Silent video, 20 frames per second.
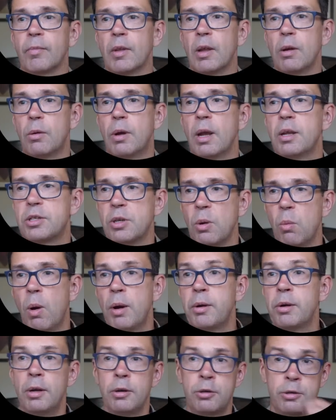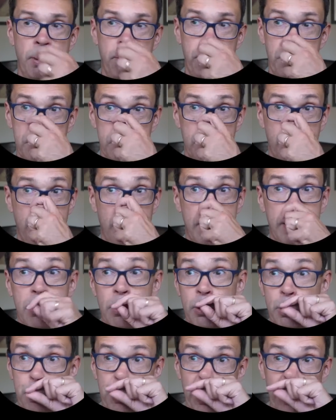Okay, so 1 no trump is a great
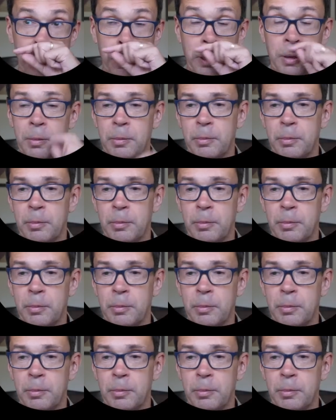contract.